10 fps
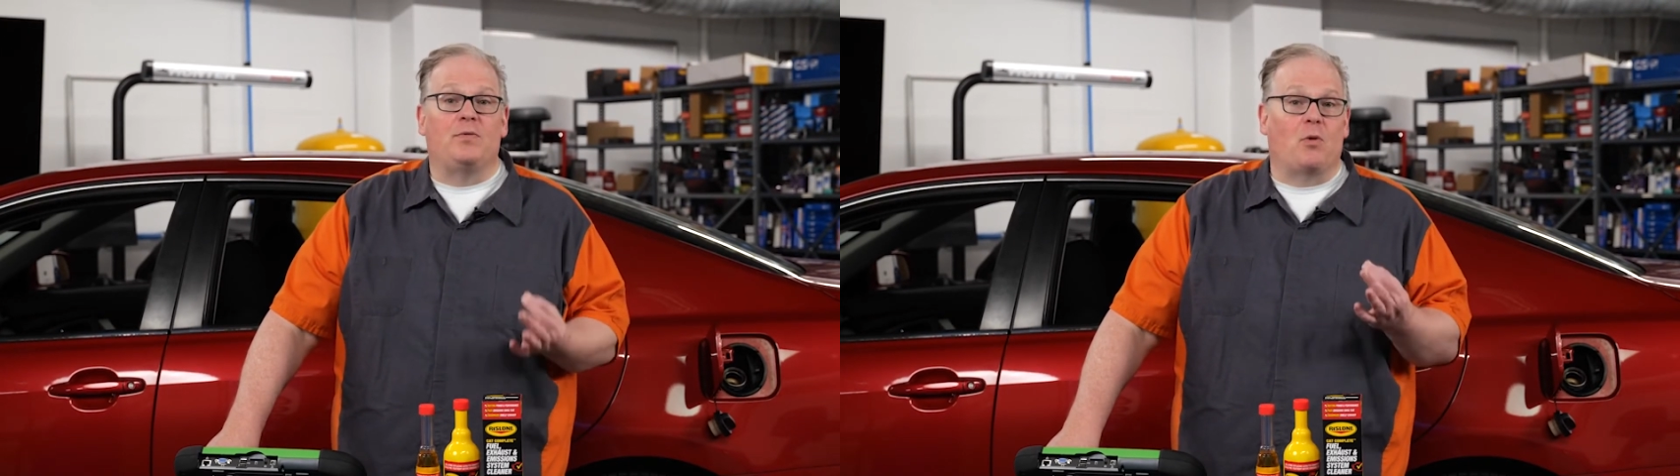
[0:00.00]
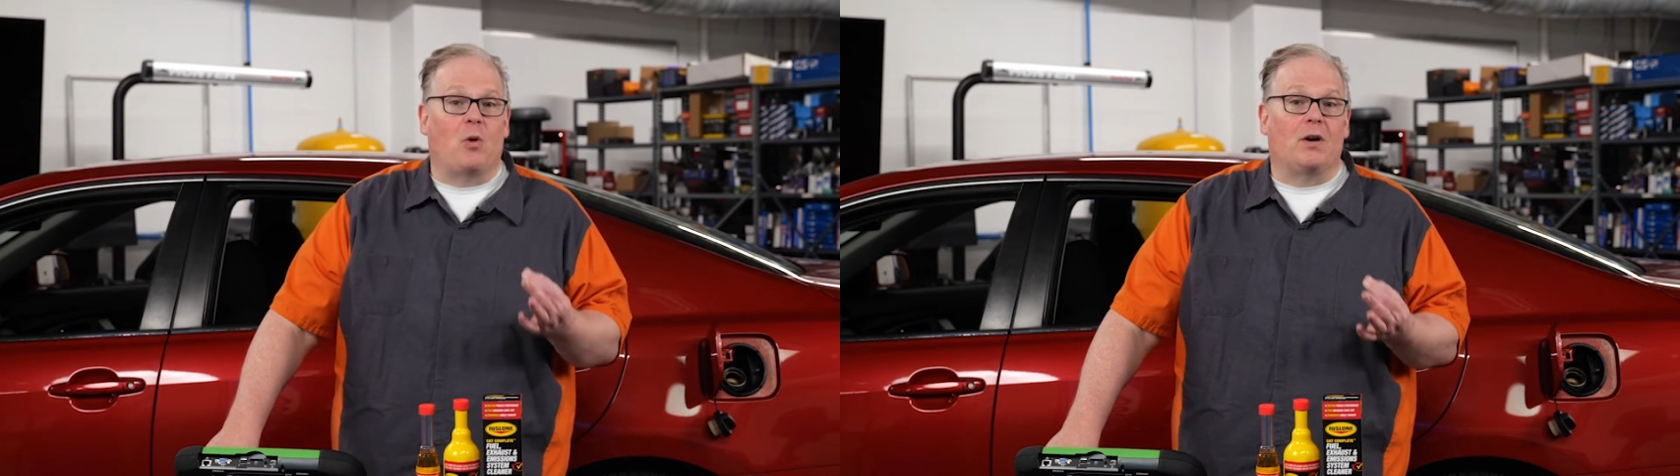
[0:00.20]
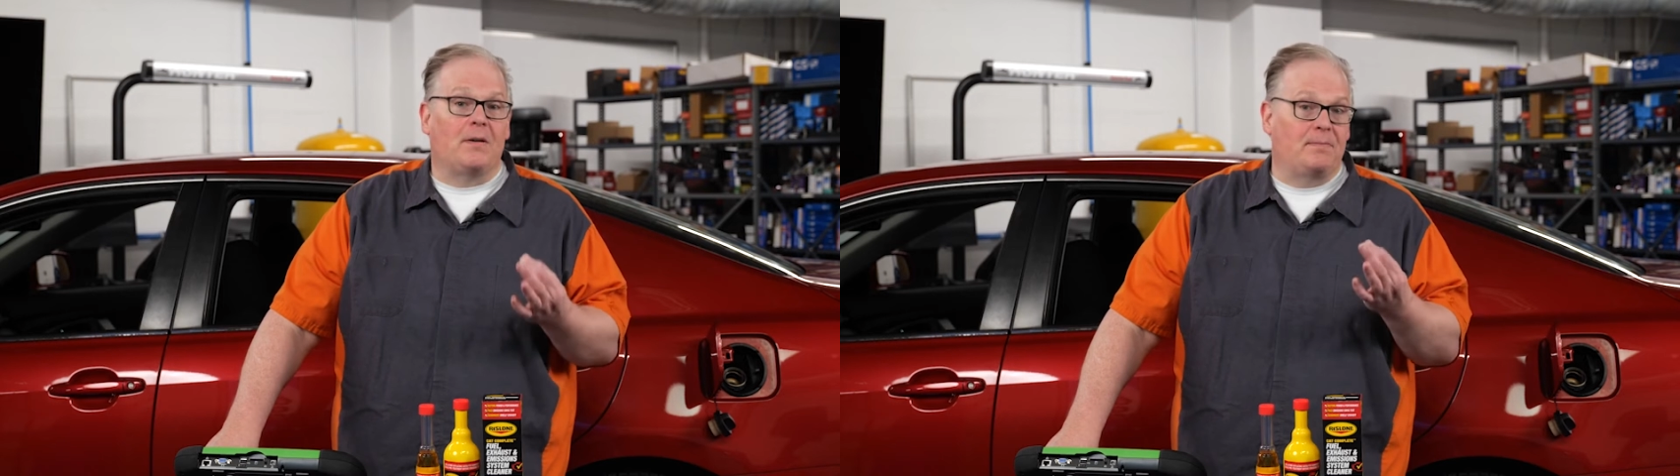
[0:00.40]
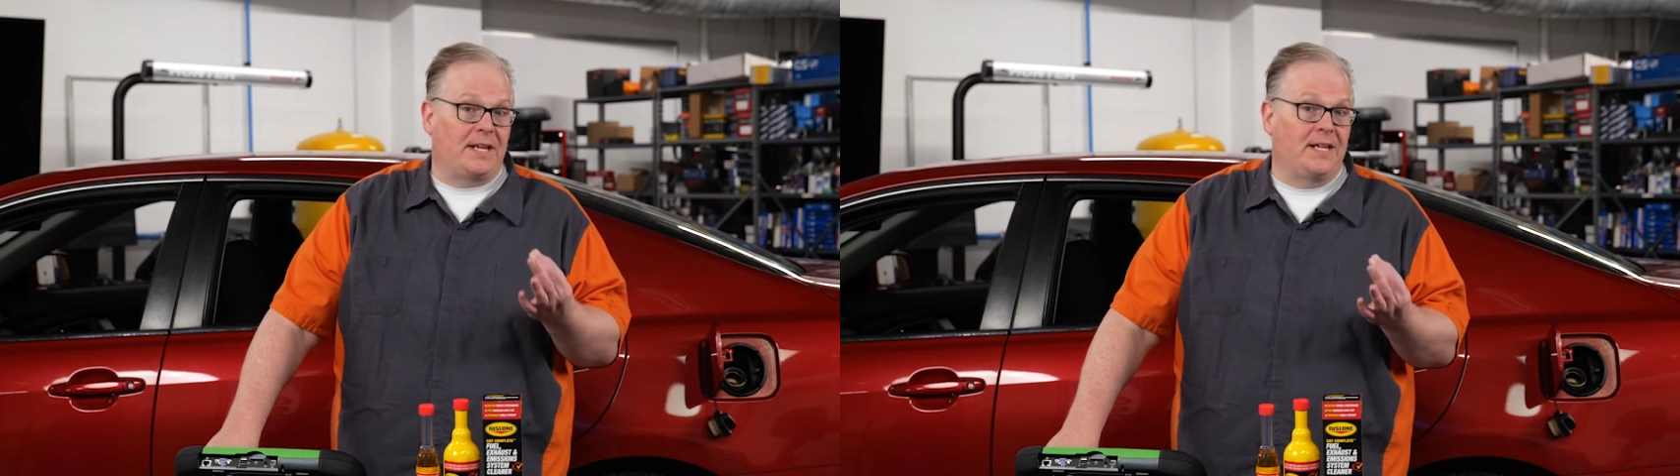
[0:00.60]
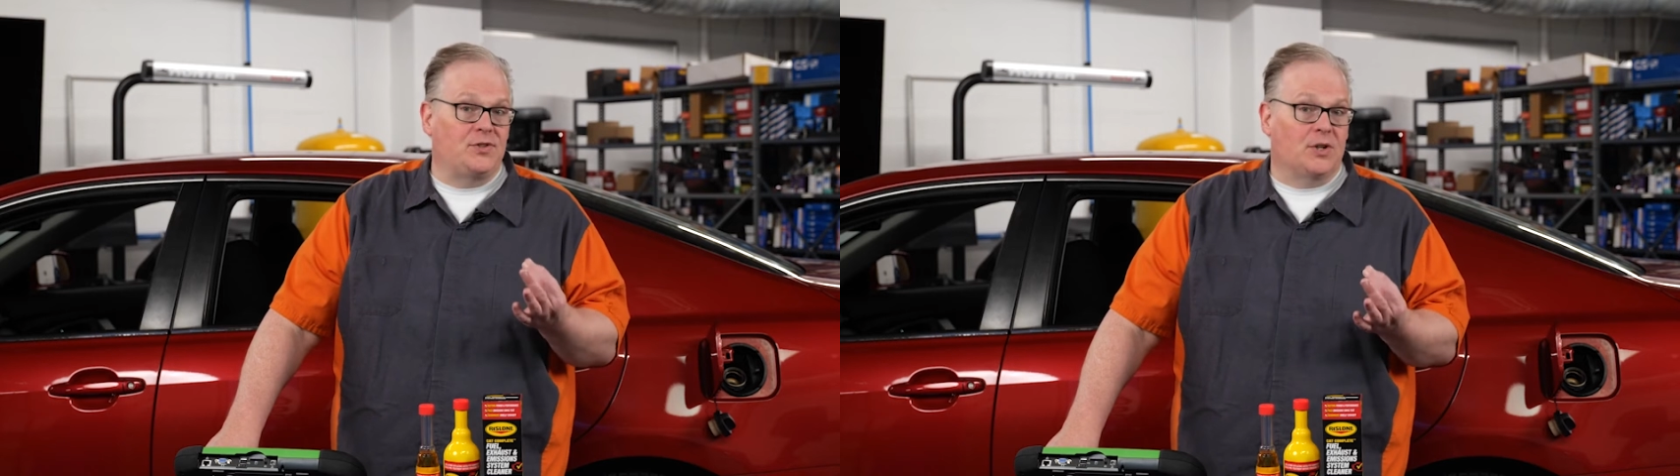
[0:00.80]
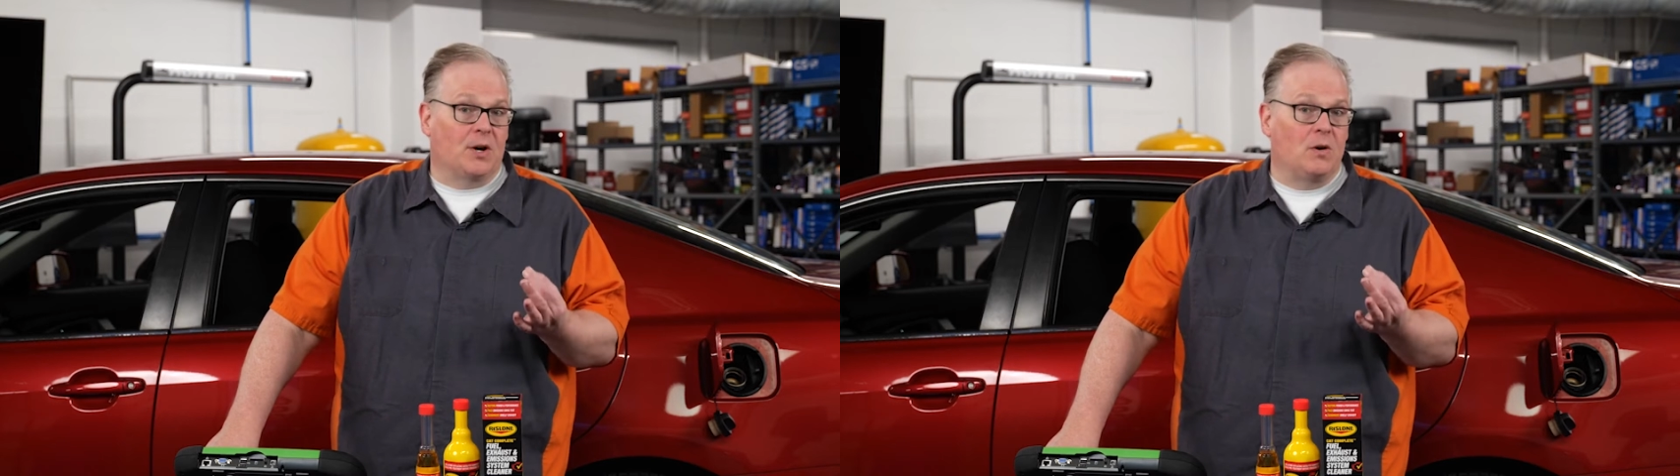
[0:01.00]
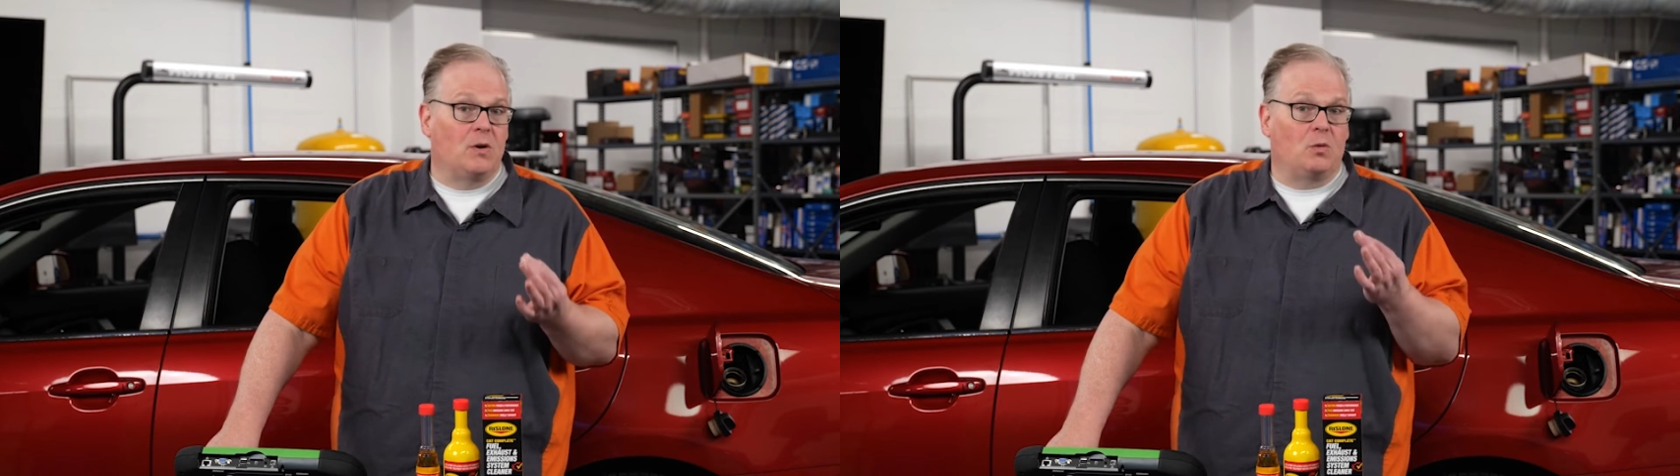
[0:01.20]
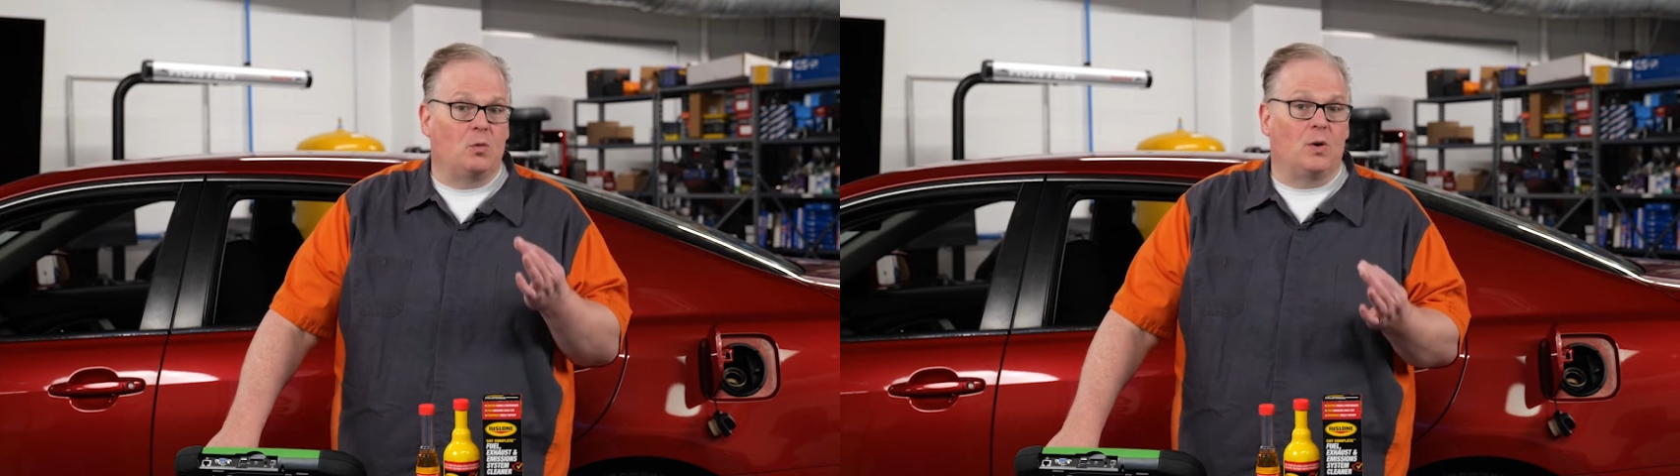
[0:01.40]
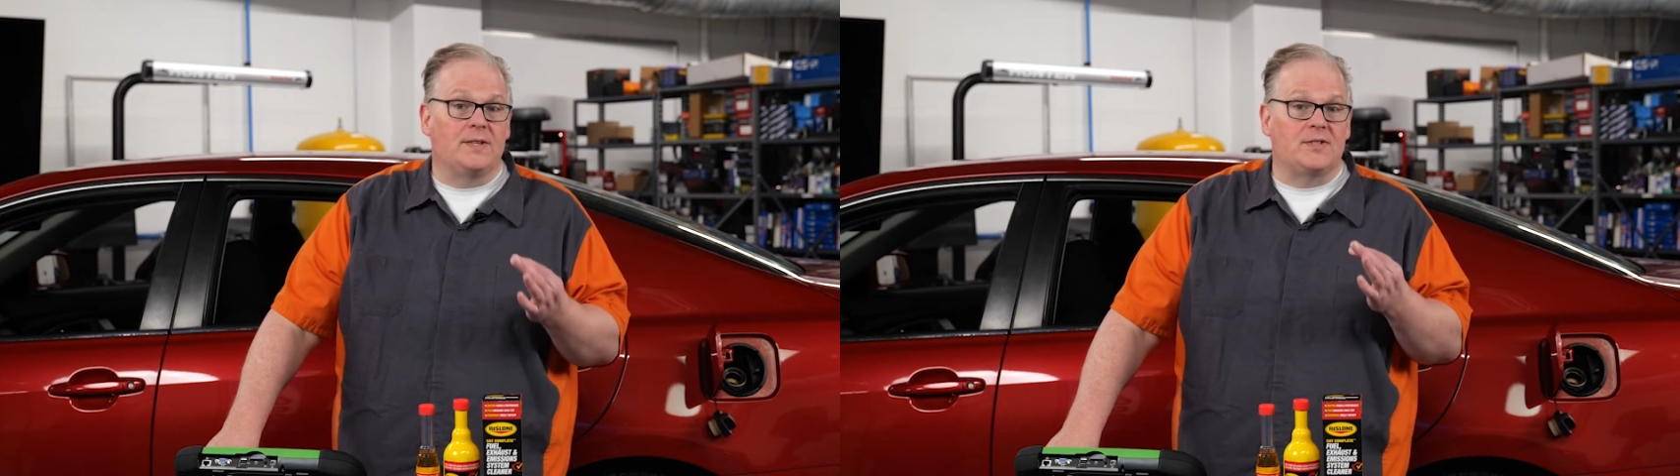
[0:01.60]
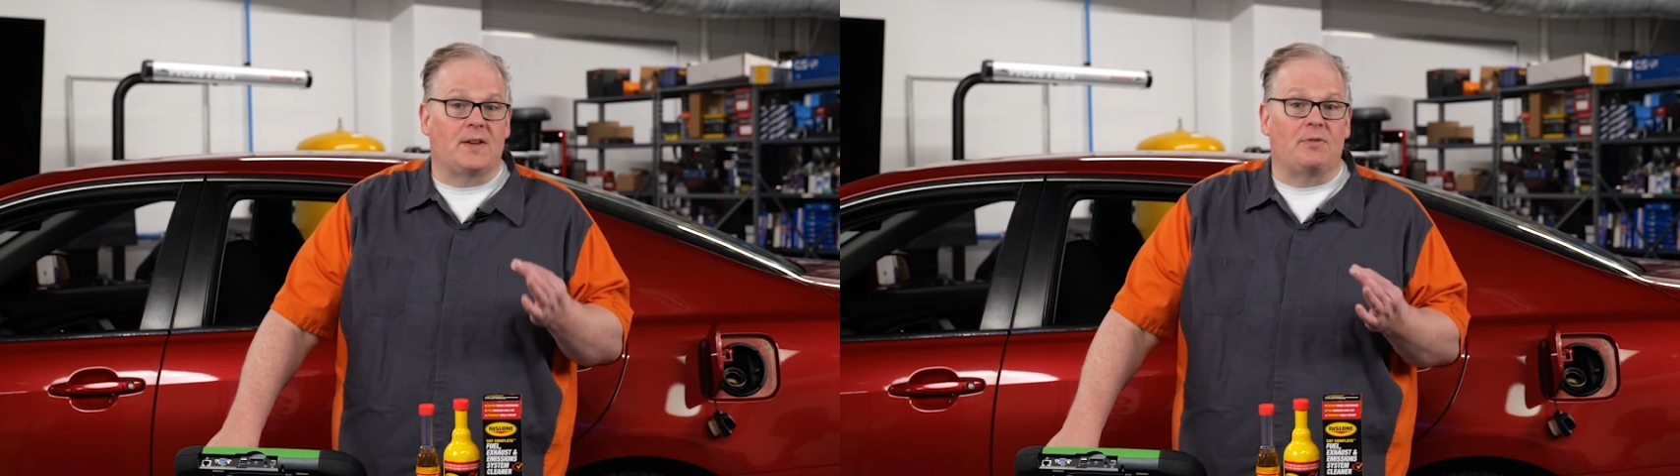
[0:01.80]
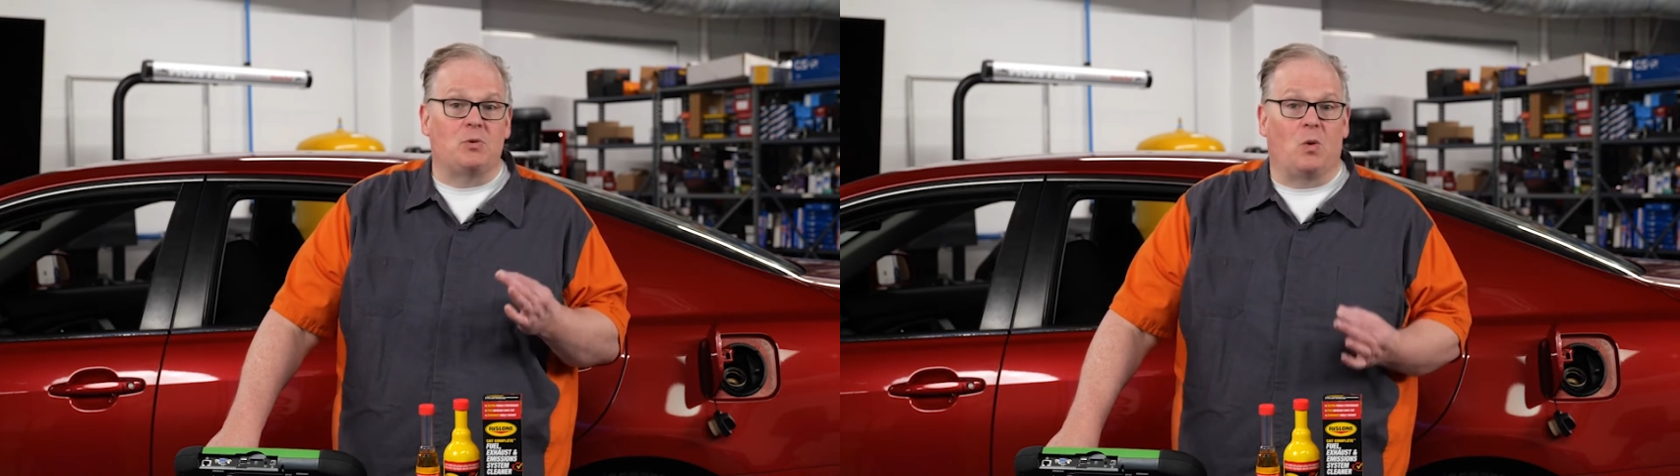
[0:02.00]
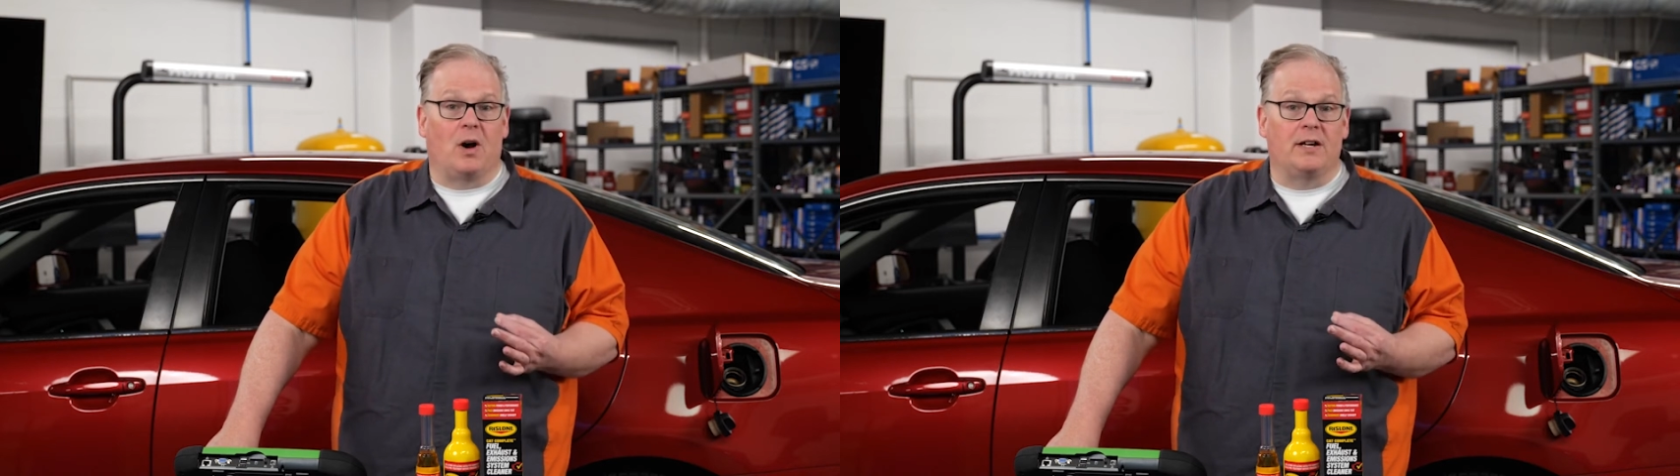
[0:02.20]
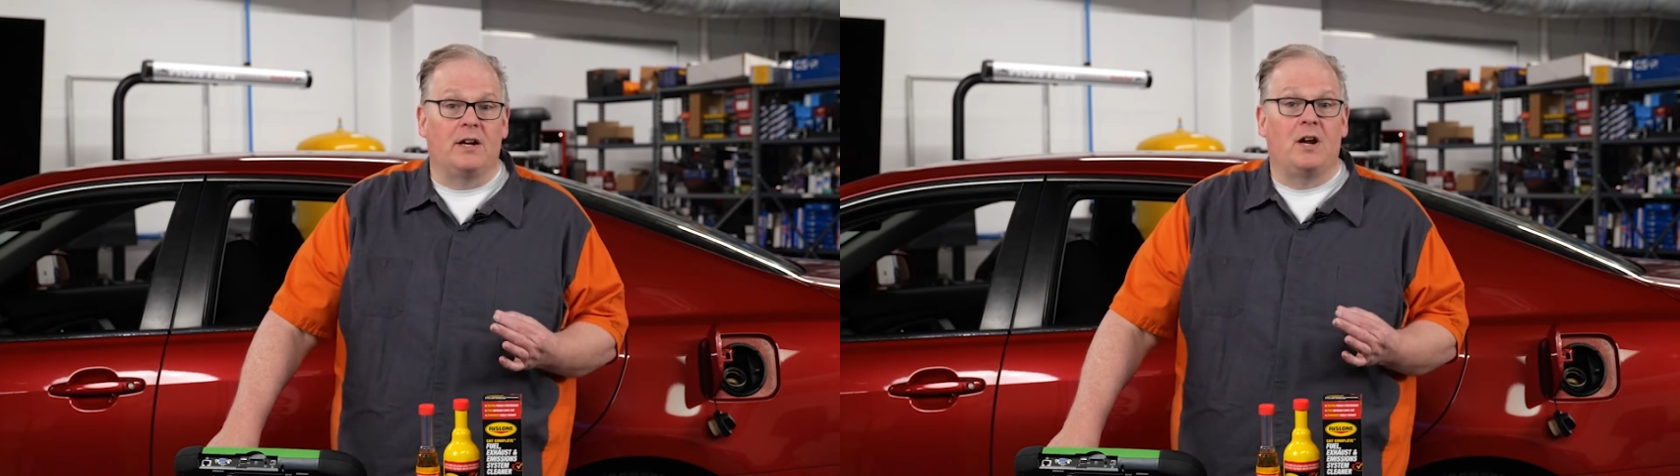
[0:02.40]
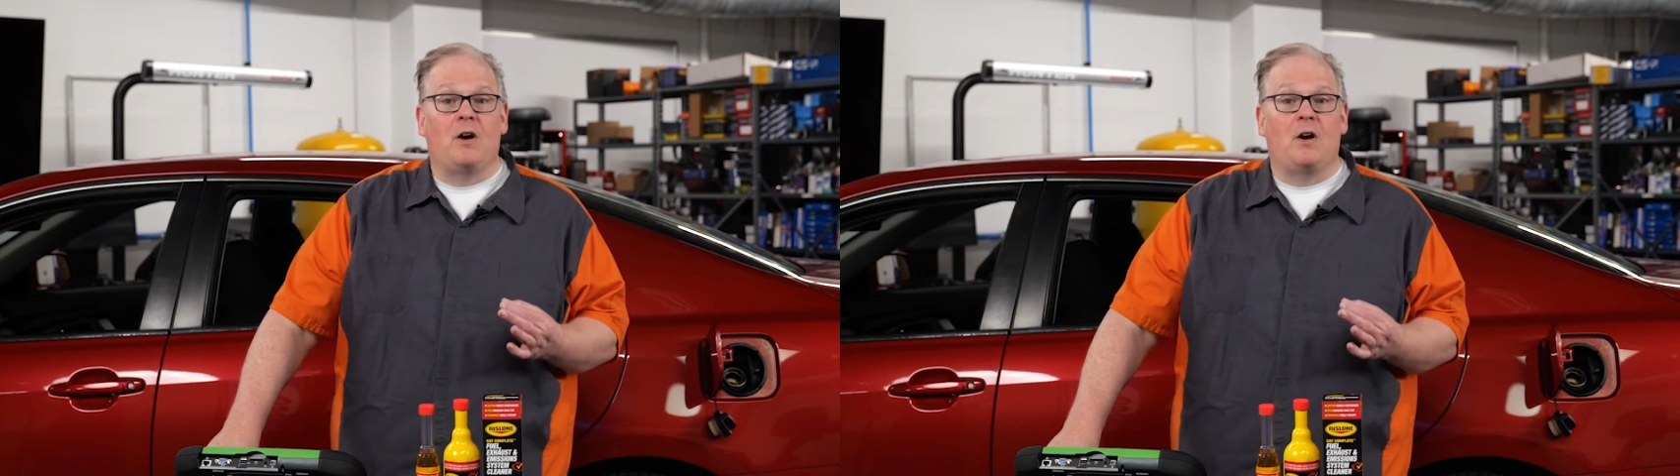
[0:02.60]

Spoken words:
for P0171